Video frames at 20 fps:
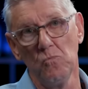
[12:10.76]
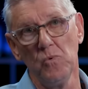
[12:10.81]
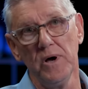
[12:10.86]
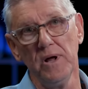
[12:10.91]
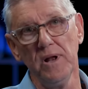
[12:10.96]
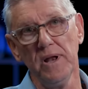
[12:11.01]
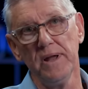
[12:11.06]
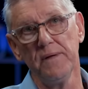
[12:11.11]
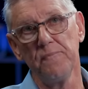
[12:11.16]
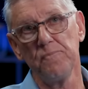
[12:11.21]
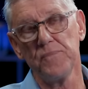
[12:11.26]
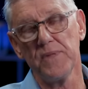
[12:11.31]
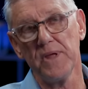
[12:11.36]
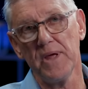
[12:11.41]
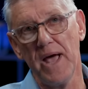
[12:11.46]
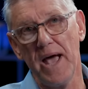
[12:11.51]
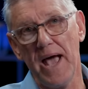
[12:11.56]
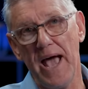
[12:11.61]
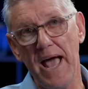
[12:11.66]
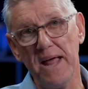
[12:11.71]
Well,
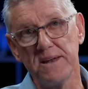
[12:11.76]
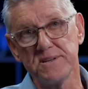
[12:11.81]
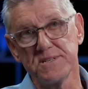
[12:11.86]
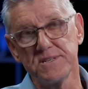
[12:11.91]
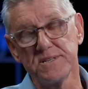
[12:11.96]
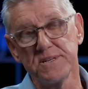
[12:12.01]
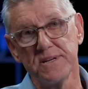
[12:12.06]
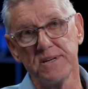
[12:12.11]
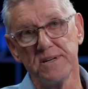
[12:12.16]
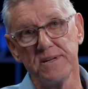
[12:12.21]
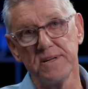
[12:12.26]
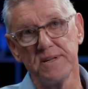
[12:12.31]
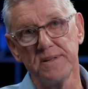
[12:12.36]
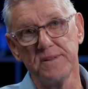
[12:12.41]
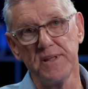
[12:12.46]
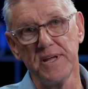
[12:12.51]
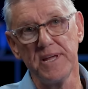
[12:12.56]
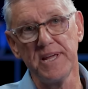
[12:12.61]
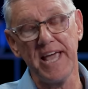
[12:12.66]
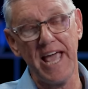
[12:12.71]
at
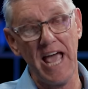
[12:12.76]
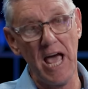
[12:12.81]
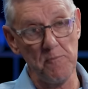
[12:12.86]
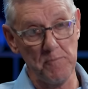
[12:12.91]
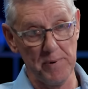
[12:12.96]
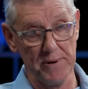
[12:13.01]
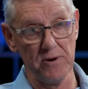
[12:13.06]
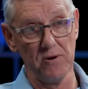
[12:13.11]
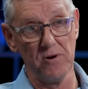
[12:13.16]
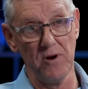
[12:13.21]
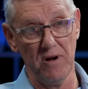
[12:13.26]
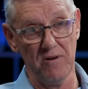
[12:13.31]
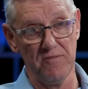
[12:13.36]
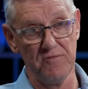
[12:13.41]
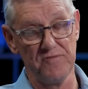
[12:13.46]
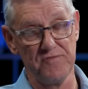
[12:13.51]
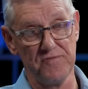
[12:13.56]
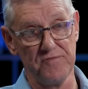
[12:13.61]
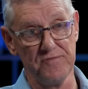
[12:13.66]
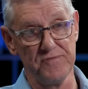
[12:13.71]
the capital
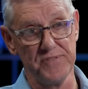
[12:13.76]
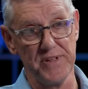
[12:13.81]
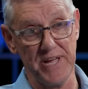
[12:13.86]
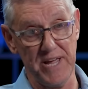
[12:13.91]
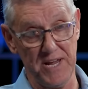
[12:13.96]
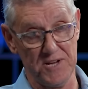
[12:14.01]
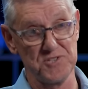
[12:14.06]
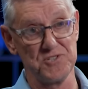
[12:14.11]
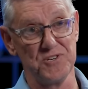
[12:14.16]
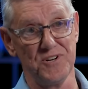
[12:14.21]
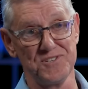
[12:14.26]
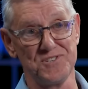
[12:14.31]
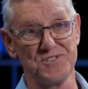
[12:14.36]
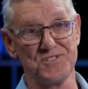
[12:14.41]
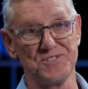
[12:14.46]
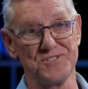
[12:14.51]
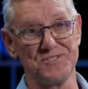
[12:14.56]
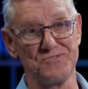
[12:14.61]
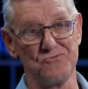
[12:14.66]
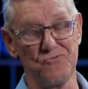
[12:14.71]
of the
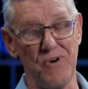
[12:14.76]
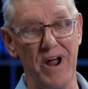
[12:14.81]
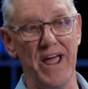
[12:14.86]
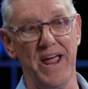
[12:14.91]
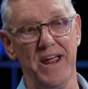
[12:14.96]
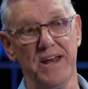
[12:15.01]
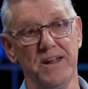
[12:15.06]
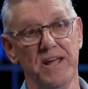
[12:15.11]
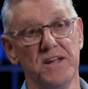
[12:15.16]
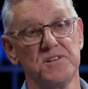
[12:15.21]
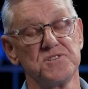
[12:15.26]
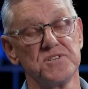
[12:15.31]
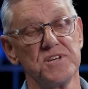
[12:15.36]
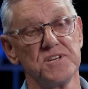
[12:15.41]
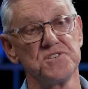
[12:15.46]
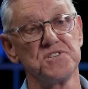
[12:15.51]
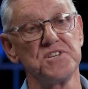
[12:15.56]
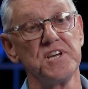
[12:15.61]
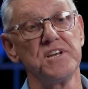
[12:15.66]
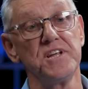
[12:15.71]
Hyksos reign, it's
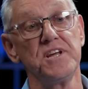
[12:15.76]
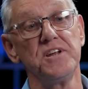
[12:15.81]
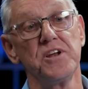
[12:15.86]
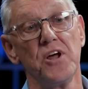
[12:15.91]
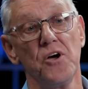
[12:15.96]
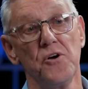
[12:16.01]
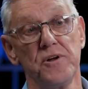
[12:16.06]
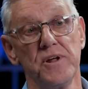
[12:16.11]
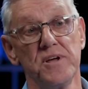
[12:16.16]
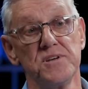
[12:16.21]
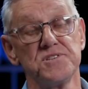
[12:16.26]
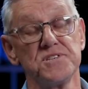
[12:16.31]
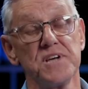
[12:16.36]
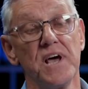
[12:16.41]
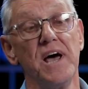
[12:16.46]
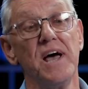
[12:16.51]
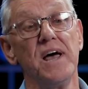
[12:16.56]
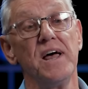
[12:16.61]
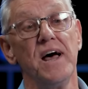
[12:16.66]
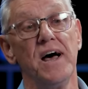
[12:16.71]
a city known as
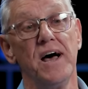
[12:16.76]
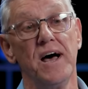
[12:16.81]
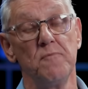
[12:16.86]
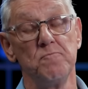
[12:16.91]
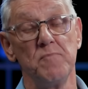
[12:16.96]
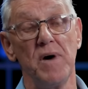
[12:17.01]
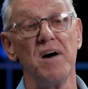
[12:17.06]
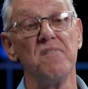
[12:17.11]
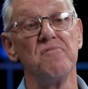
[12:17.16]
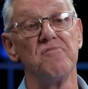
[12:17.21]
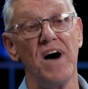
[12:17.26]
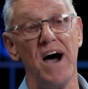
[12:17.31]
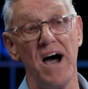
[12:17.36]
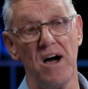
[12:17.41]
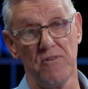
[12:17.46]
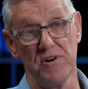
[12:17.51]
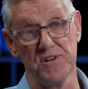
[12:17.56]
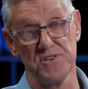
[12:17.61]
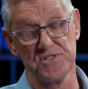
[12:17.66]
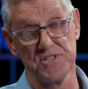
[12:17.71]
um,
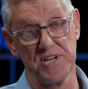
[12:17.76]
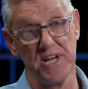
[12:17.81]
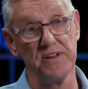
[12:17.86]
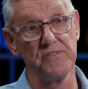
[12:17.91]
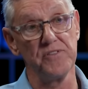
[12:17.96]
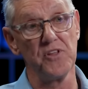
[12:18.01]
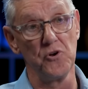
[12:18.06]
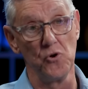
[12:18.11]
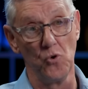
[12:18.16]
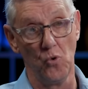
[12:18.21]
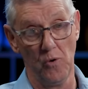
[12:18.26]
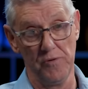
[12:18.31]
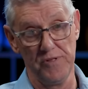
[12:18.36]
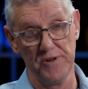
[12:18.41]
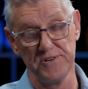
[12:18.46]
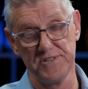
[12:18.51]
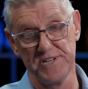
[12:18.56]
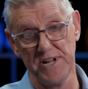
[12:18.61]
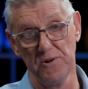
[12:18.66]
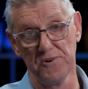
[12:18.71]
Avaris in the
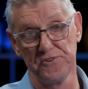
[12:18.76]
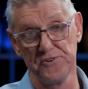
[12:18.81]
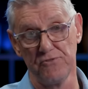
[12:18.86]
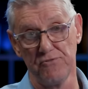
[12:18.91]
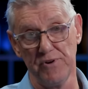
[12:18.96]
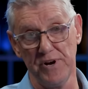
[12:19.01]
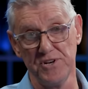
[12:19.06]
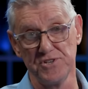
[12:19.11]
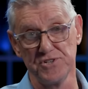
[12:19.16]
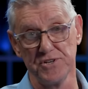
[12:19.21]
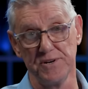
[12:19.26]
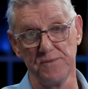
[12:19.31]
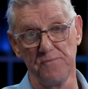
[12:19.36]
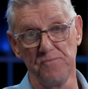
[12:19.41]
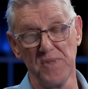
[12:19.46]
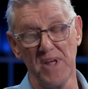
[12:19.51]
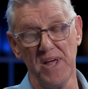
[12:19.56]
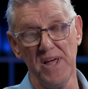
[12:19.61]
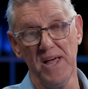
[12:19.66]
northern delta region.